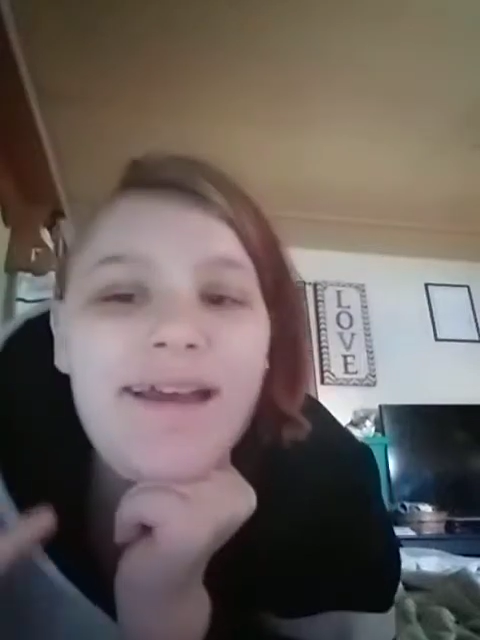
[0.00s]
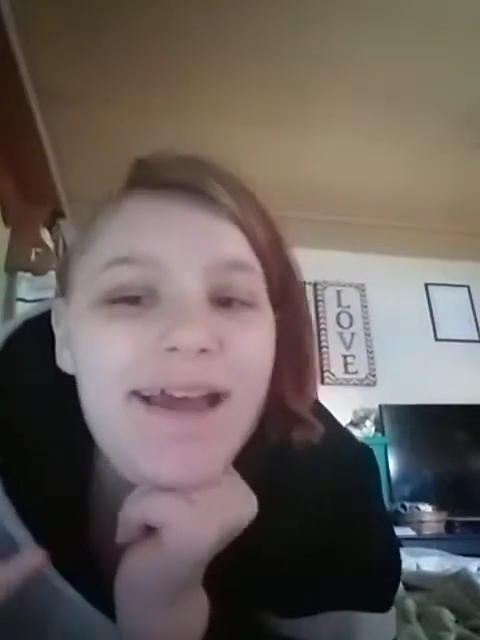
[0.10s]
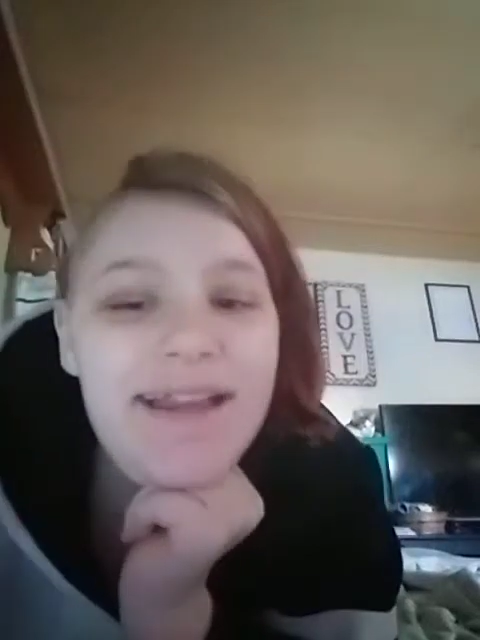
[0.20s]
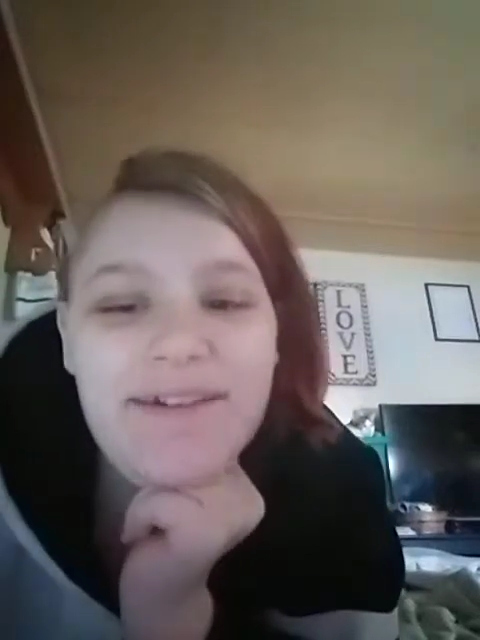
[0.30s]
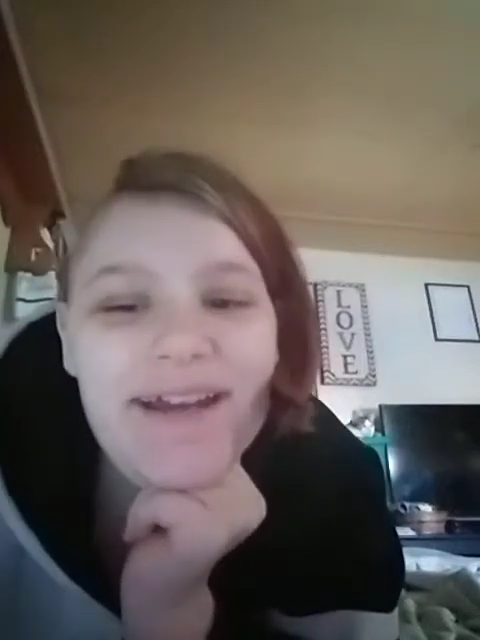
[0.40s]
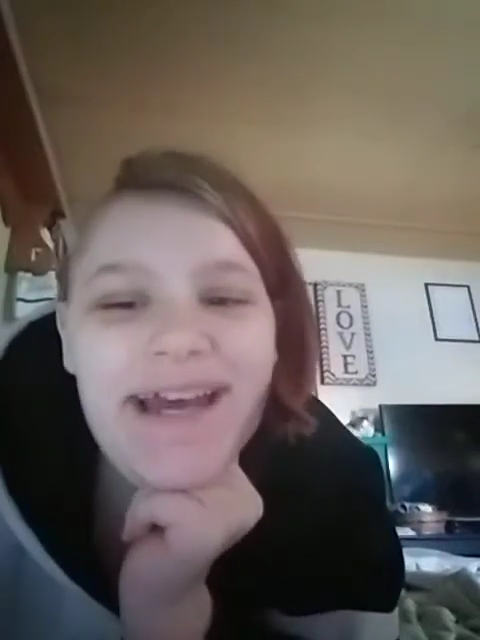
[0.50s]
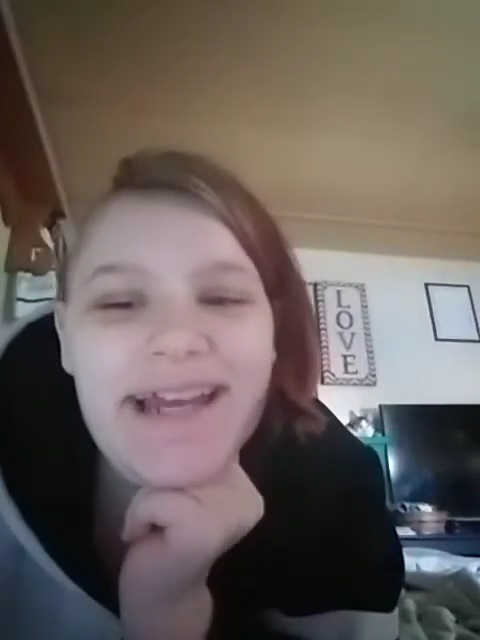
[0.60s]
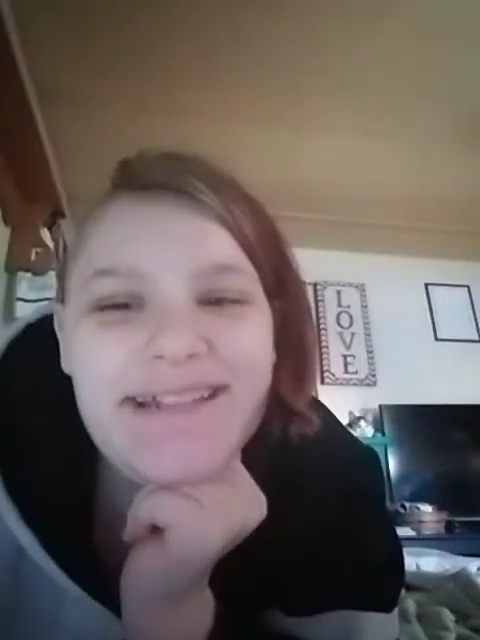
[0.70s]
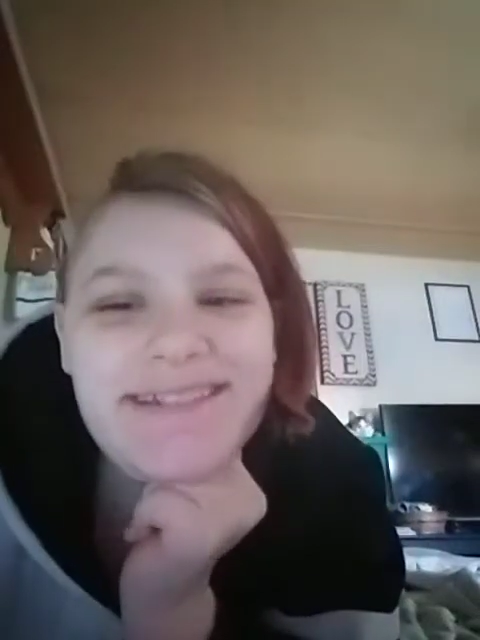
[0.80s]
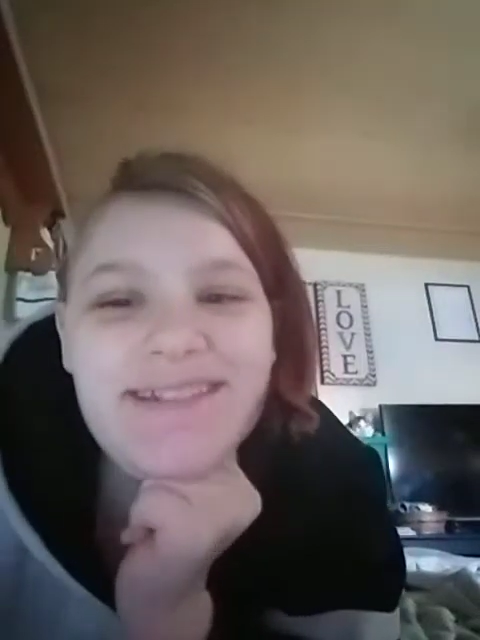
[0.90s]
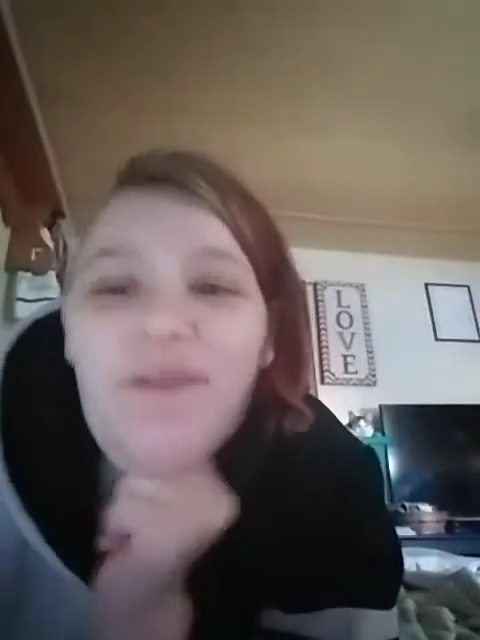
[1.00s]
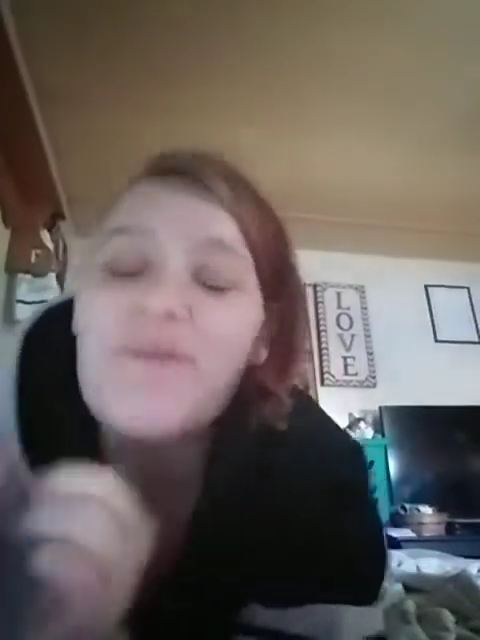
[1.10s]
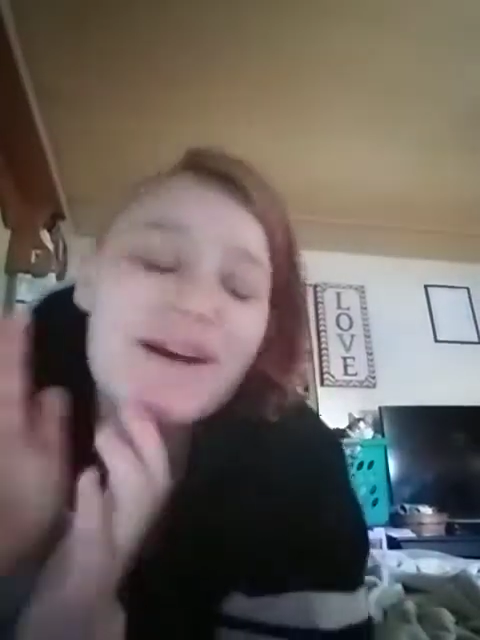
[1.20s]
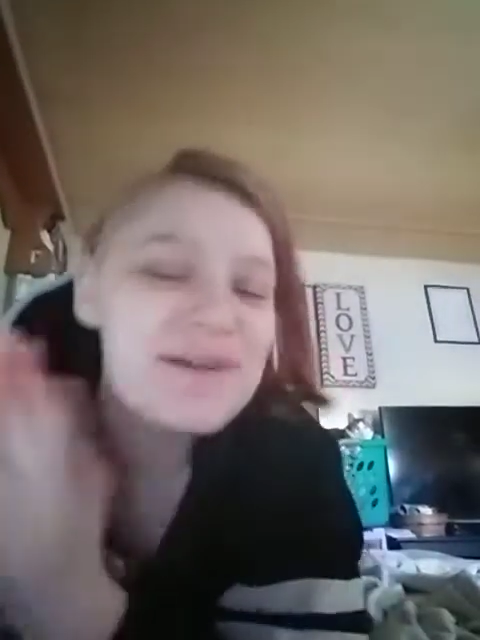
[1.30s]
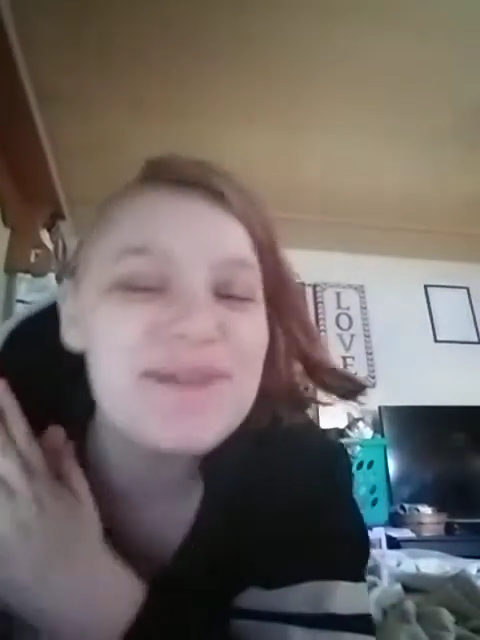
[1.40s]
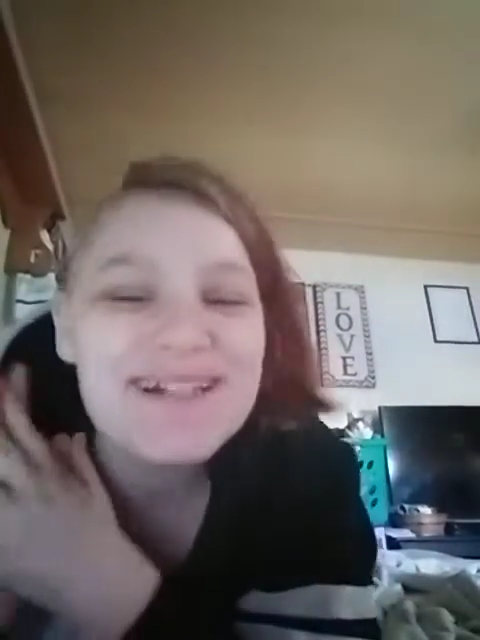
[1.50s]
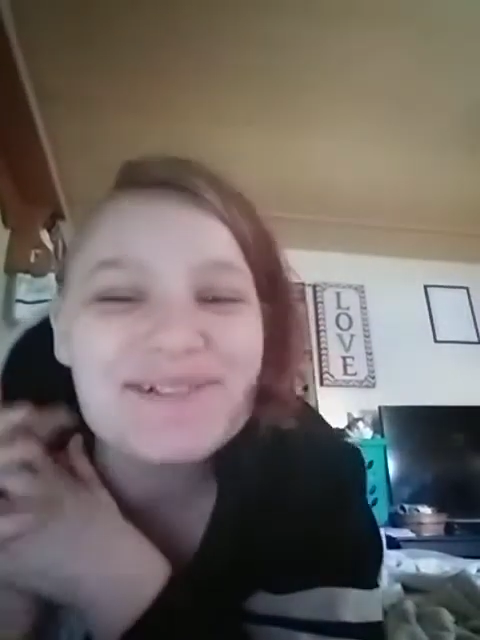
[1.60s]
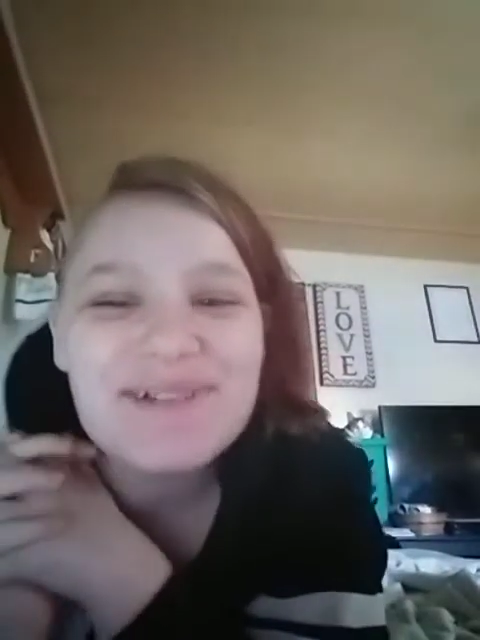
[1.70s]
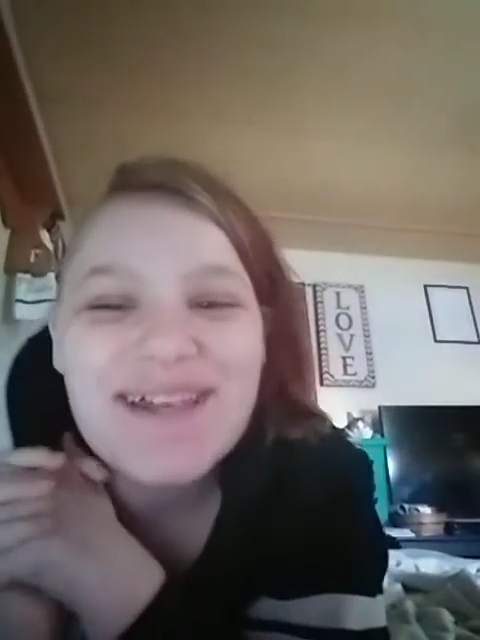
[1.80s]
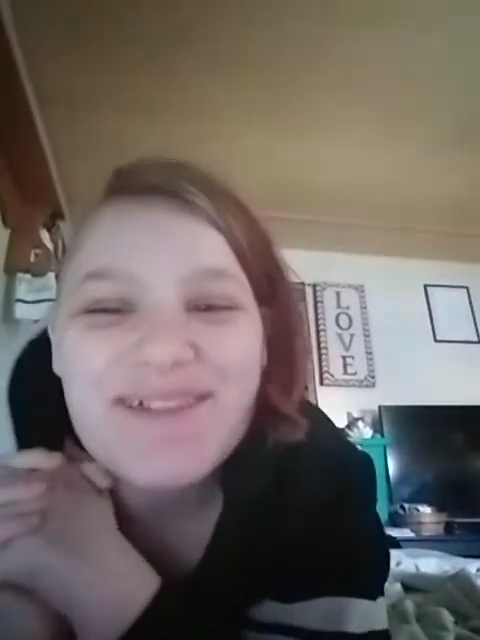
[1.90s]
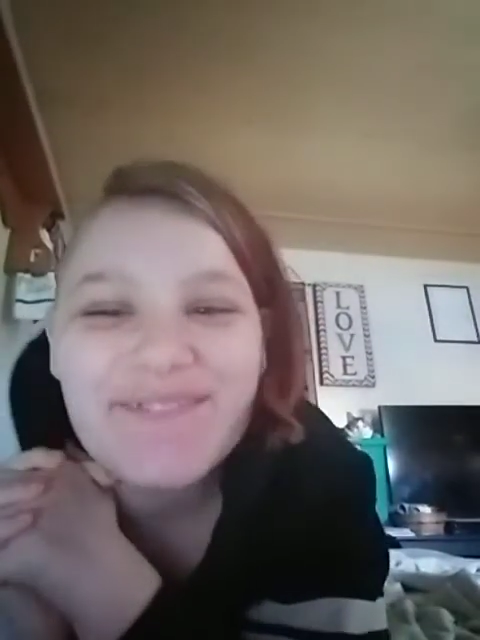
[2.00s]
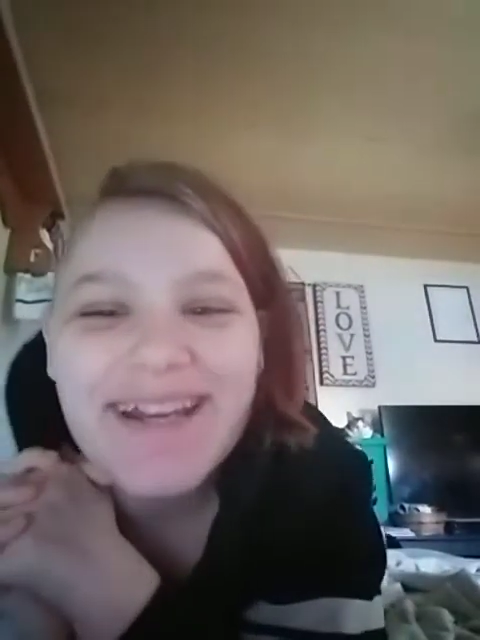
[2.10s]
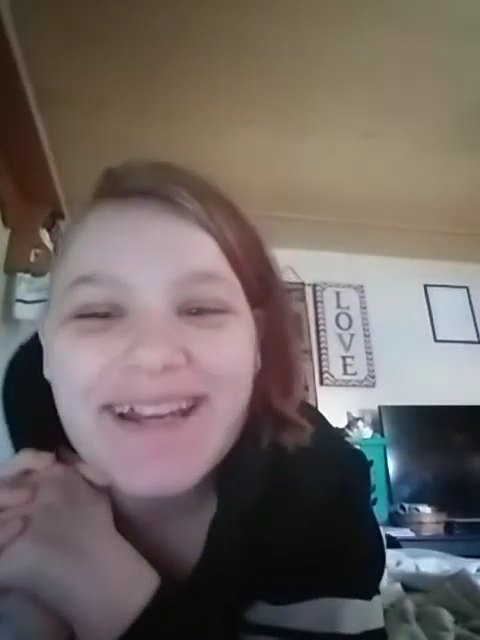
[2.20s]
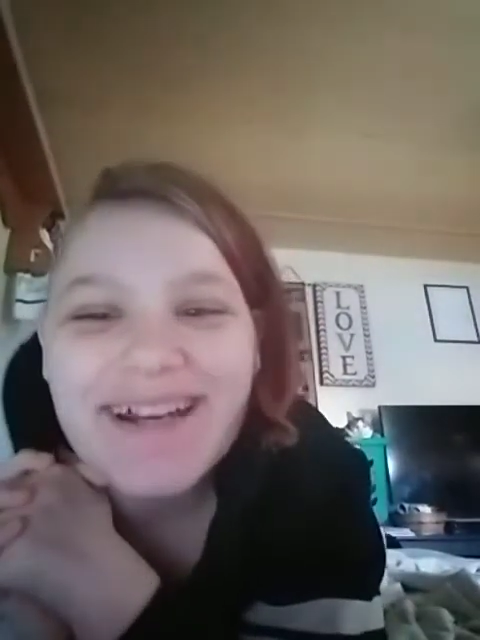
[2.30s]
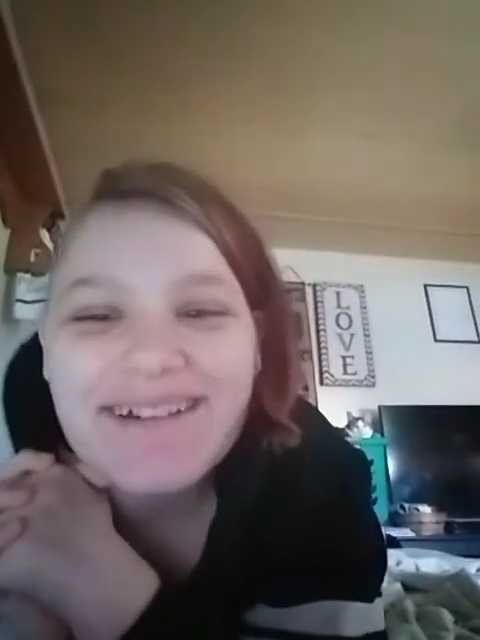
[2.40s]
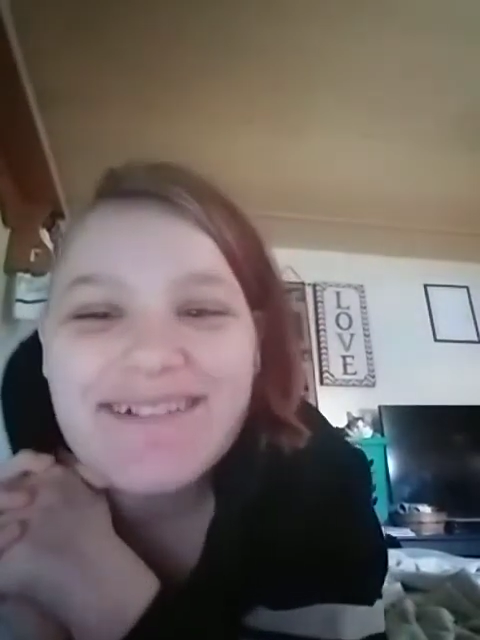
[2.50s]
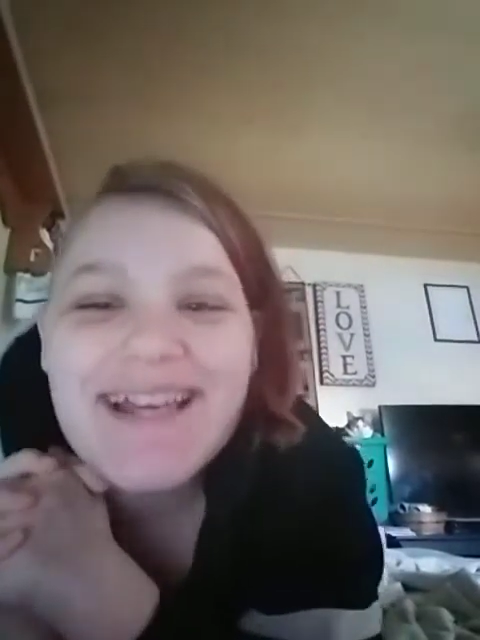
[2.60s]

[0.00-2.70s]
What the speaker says: Hello guys, welcome back to another video,